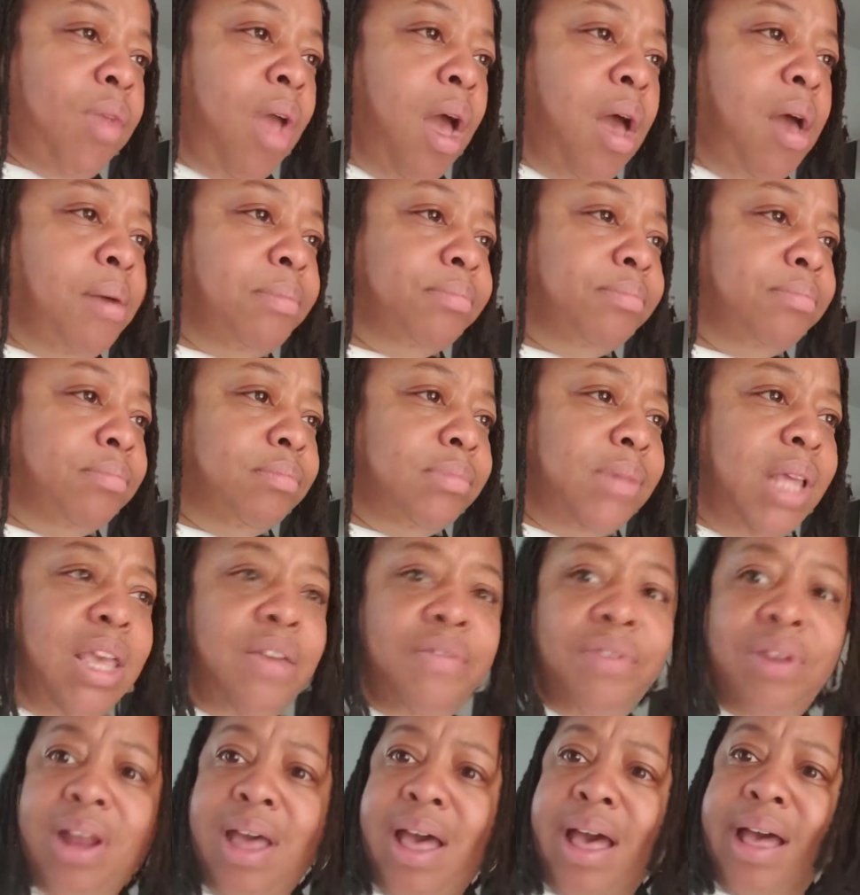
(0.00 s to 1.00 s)

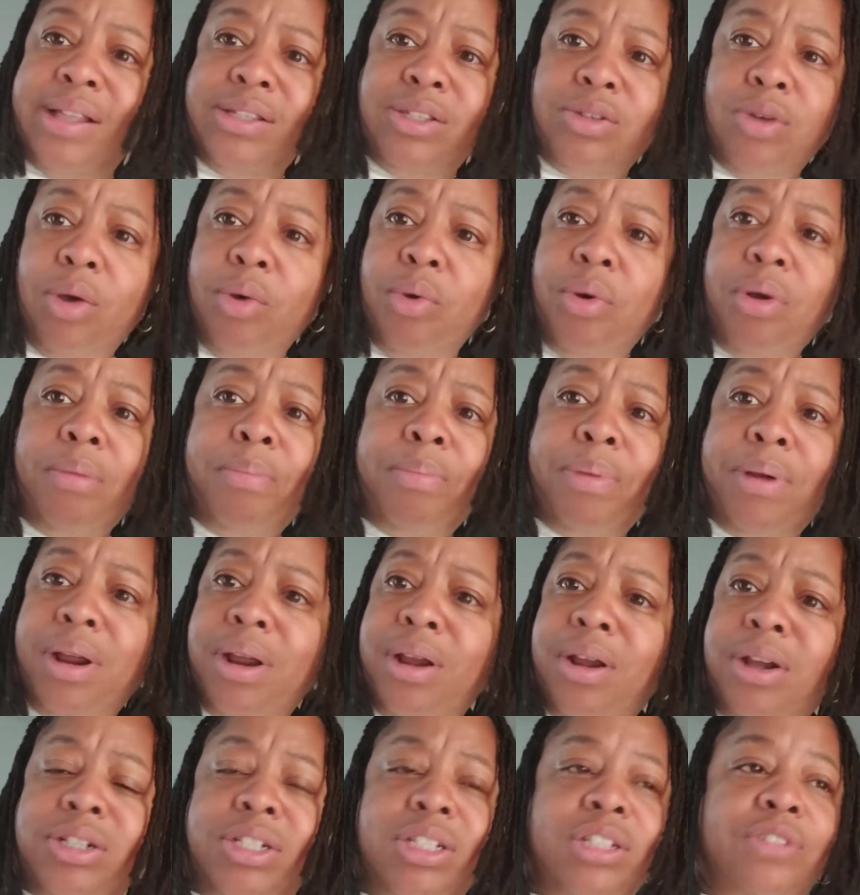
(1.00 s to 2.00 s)
Even a hot dog or a
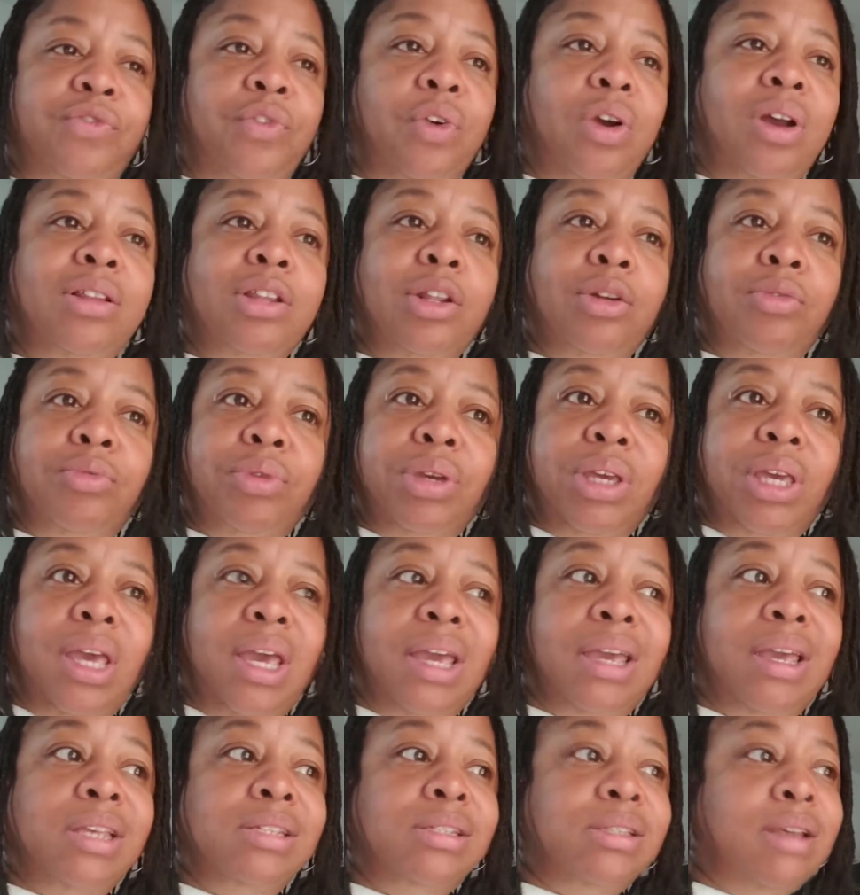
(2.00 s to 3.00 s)
burger, just for a little
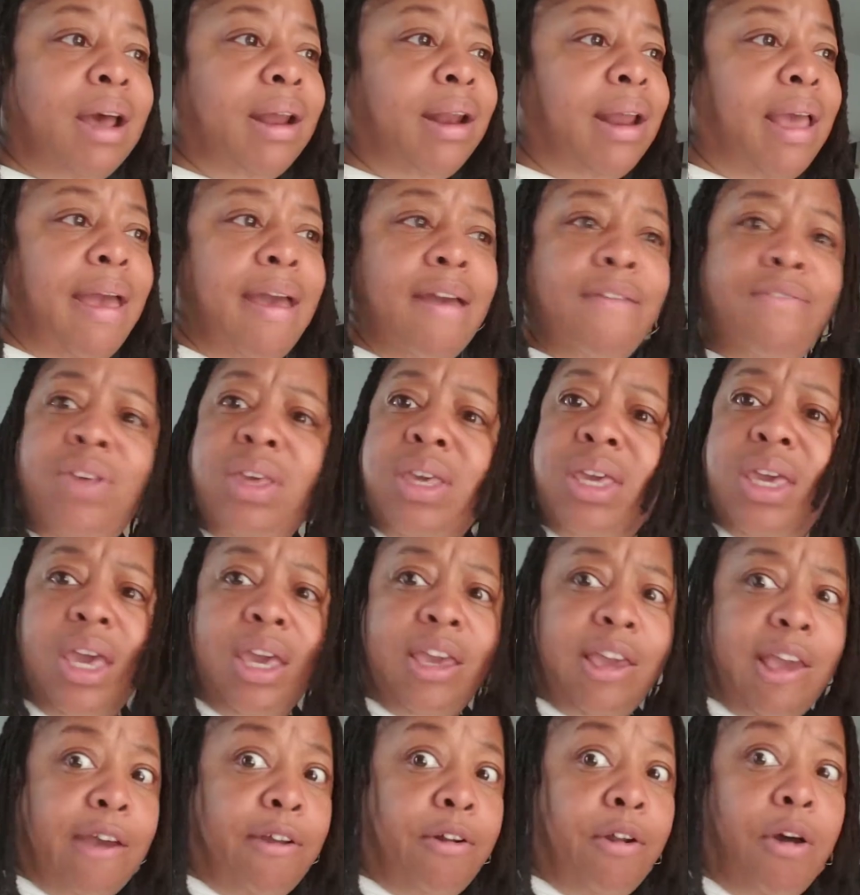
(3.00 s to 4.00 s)
kick. It's not a heavy
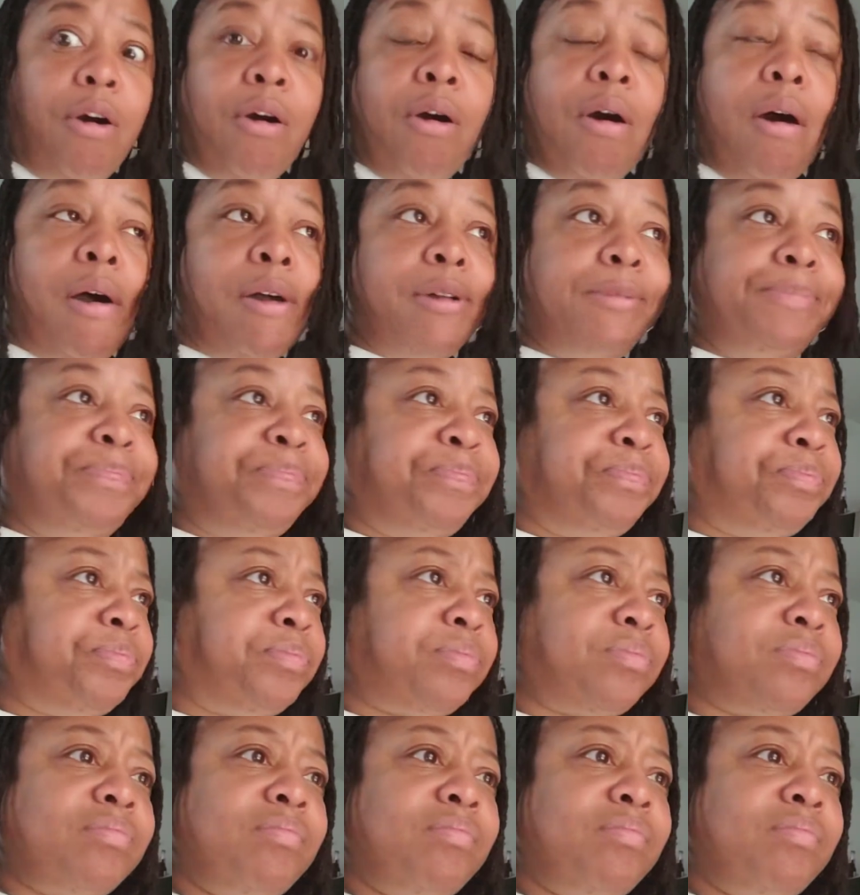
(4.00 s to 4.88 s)
kick at all.